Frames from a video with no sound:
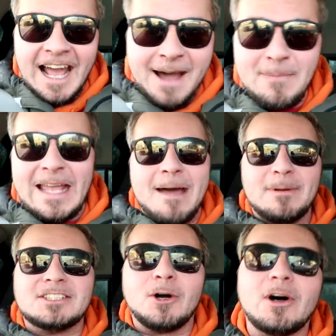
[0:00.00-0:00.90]
Happy,
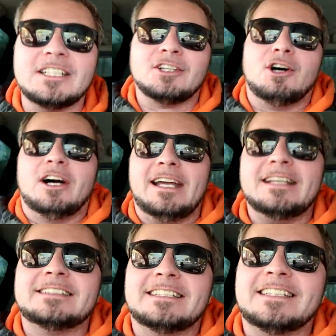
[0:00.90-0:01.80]
happy, joy,
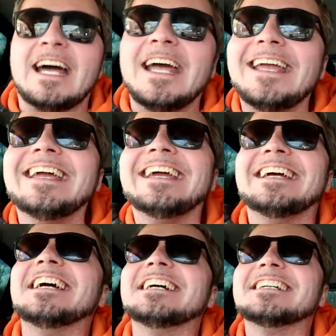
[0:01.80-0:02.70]
joy. Today
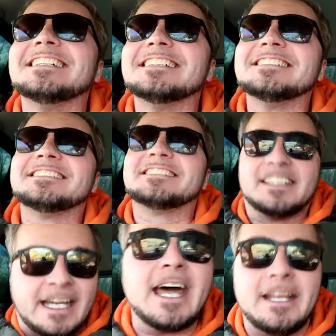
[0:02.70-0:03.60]
is
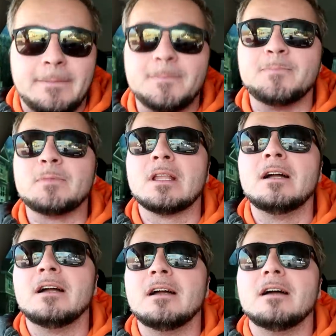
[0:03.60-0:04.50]
the day.
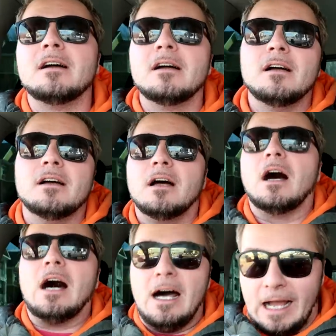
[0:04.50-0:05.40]

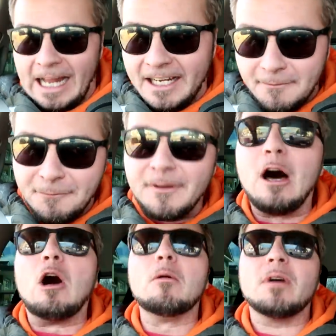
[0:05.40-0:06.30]
I didn't
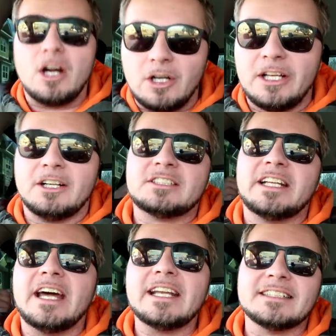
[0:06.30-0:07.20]
film earlier
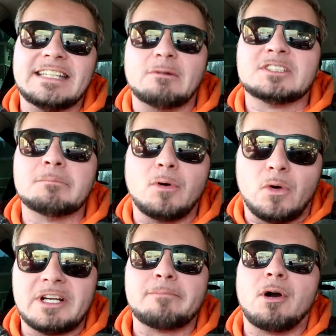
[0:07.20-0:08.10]
today because that was the
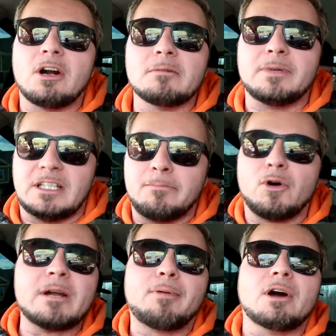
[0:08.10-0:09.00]
boring part, but the
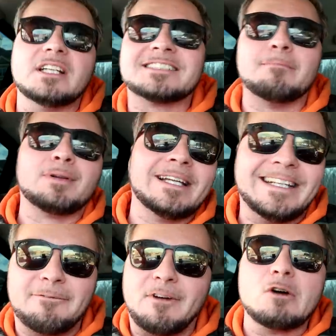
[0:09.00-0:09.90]
boring part is
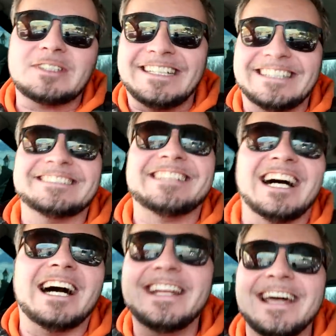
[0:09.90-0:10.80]
completed, folks. It is
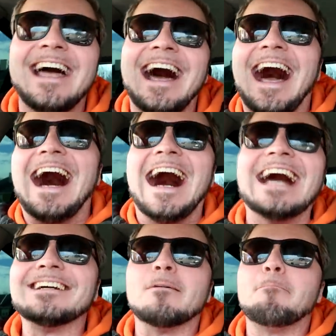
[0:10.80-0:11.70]
done.
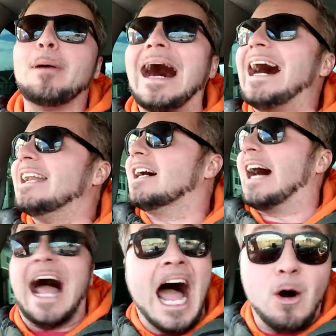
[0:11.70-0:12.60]
I done bought
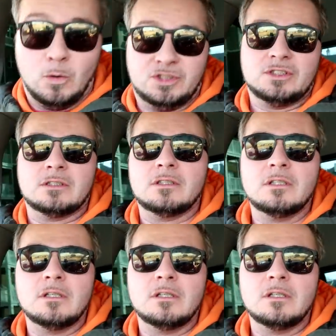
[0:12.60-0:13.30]
a house.